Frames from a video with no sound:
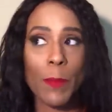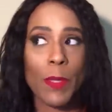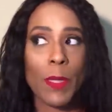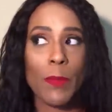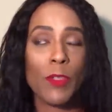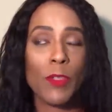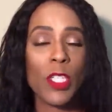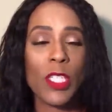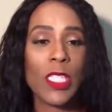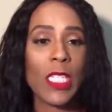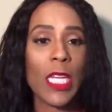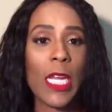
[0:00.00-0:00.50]

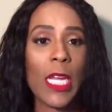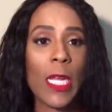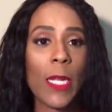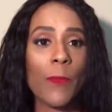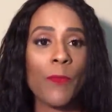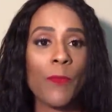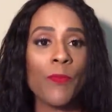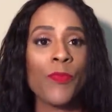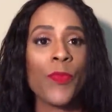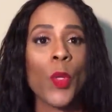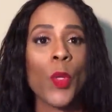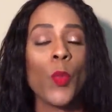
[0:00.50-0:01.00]
But I'm just
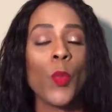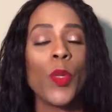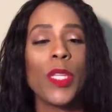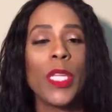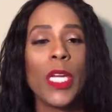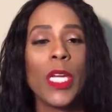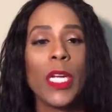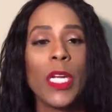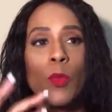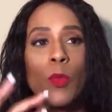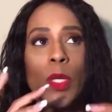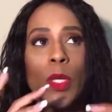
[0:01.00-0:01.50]
saying,
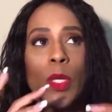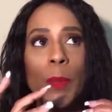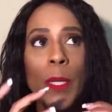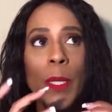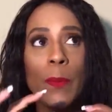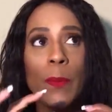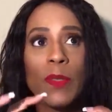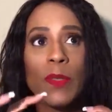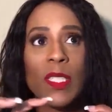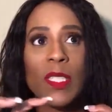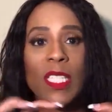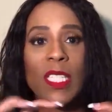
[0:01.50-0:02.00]
when
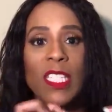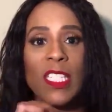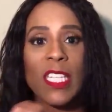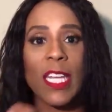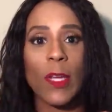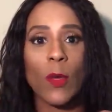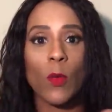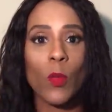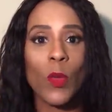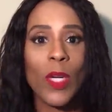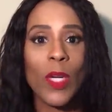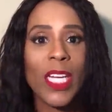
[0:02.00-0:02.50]
people sense
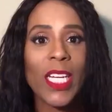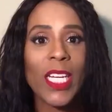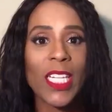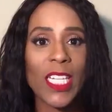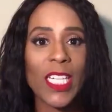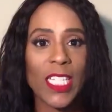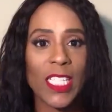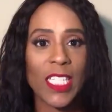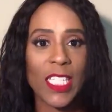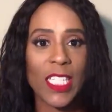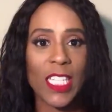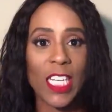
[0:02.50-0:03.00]
a
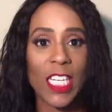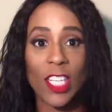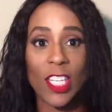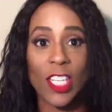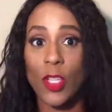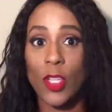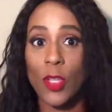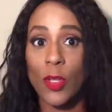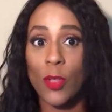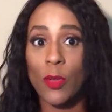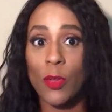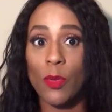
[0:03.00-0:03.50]
weakness
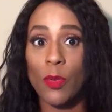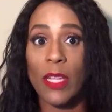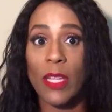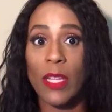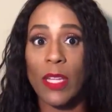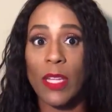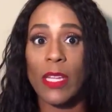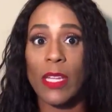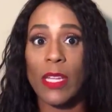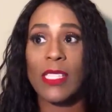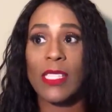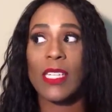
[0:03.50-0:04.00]
in you
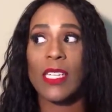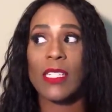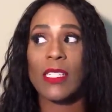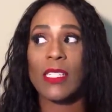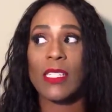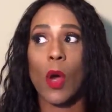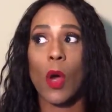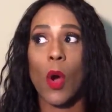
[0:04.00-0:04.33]
and they sense,